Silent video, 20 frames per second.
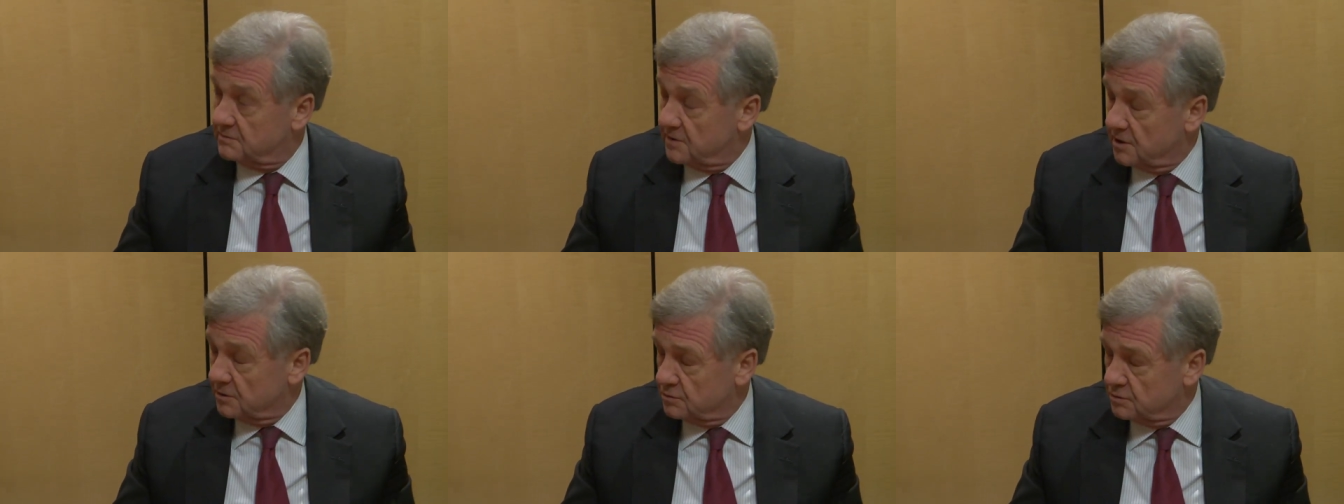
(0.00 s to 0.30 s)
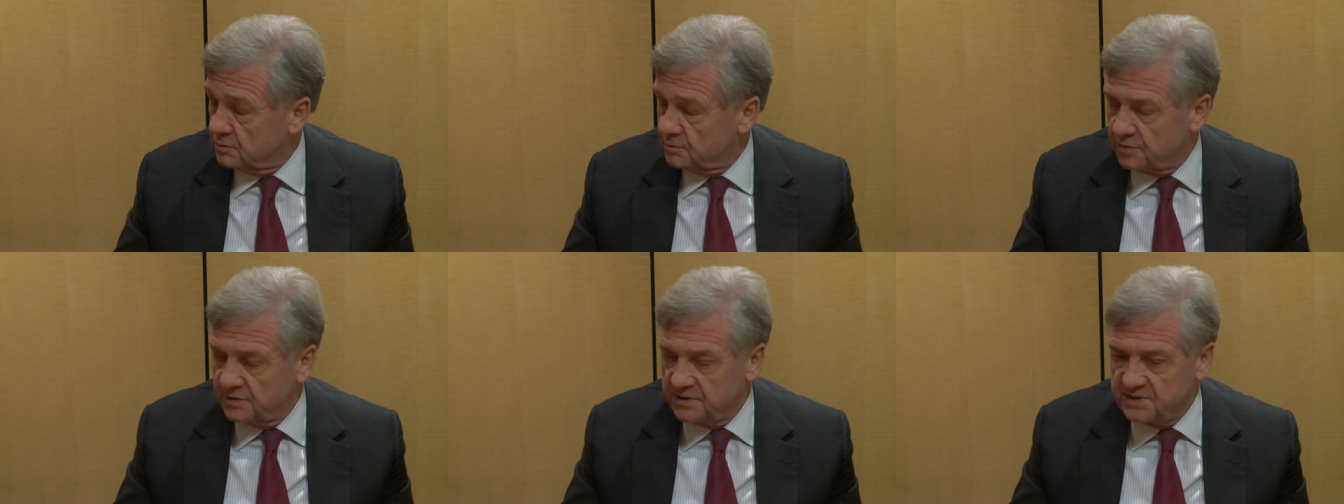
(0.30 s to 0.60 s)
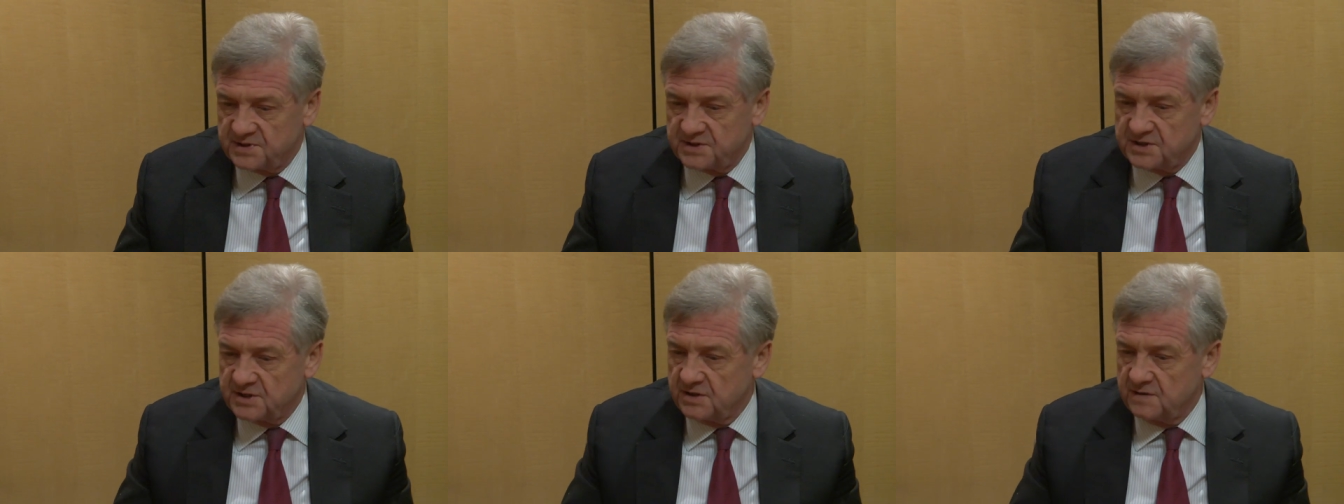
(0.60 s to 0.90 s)
local
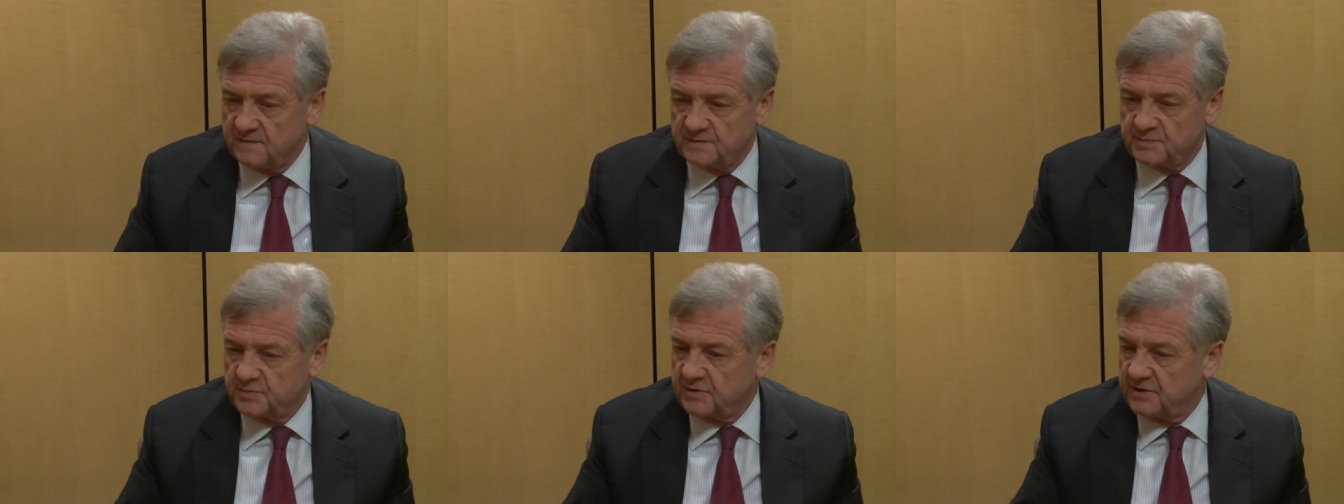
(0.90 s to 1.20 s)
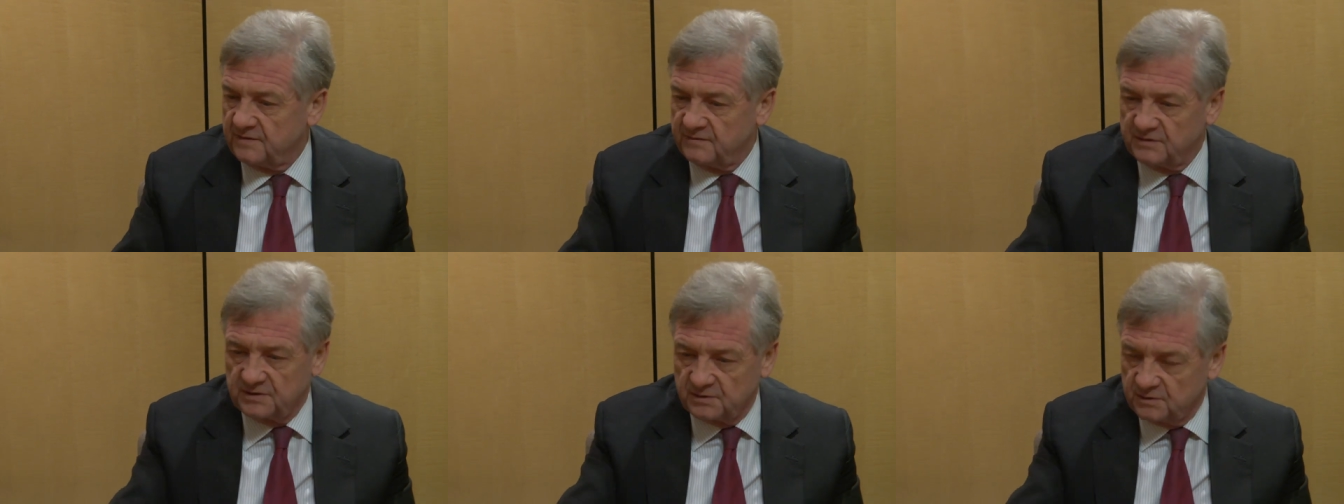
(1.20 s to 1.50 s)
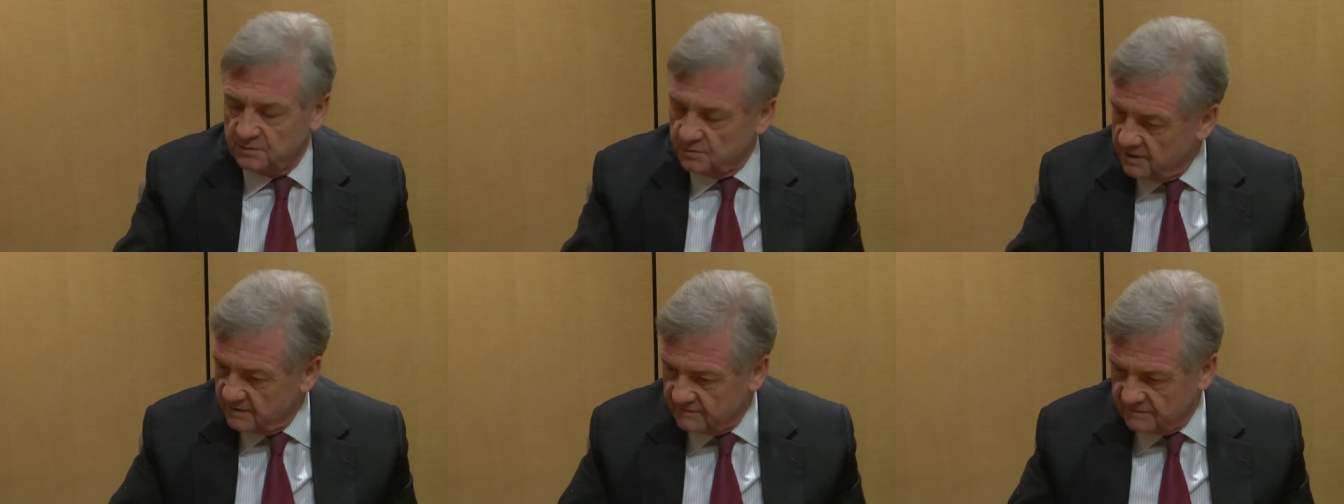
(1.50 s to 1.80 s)
police chiefs, believe it,
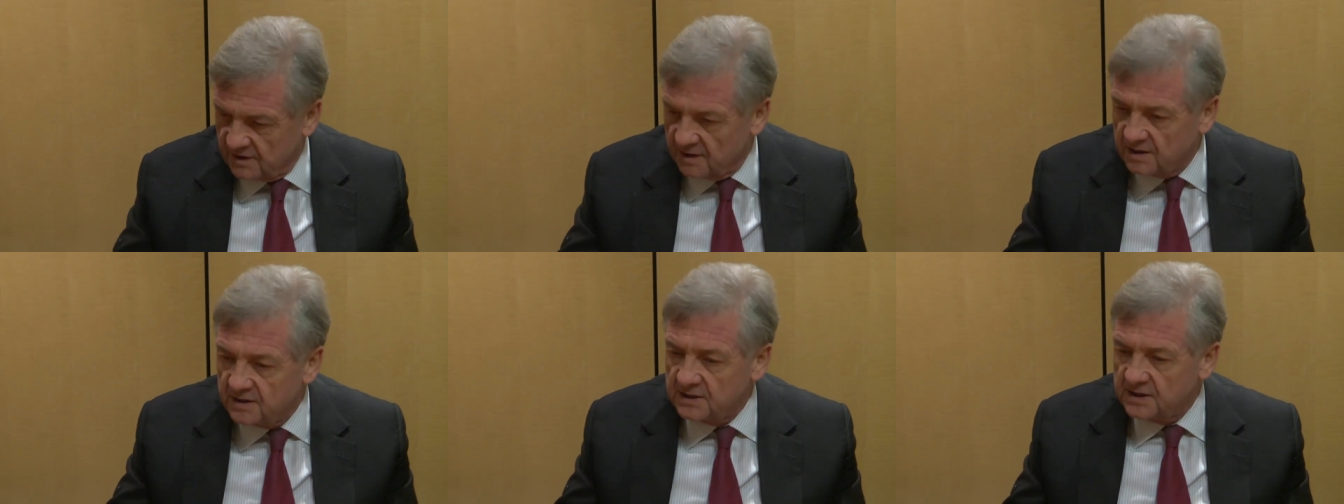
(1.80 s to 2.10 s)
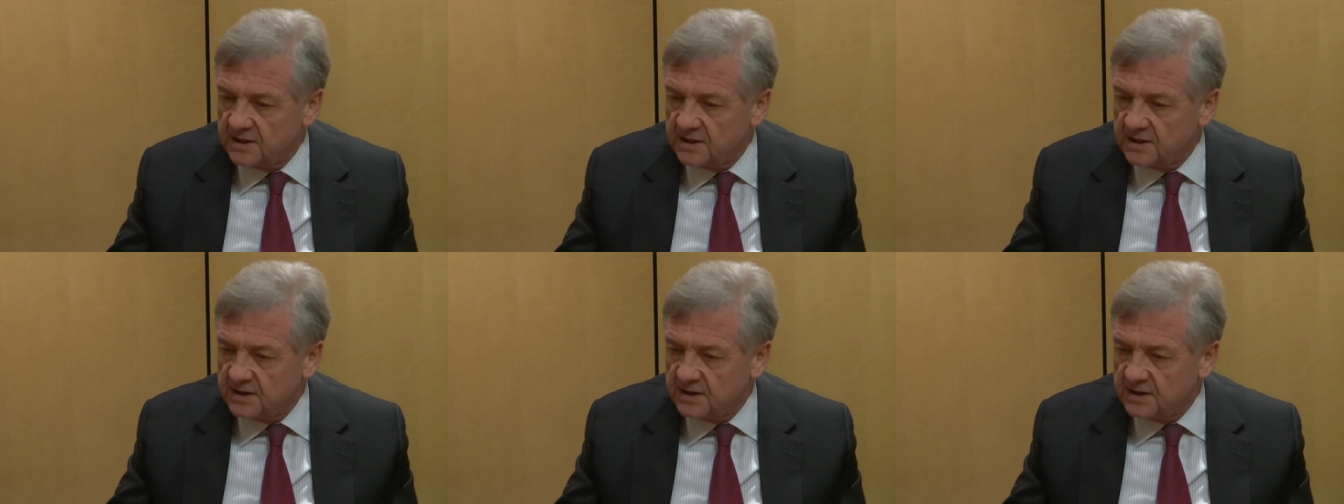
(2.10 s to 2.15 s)
whoever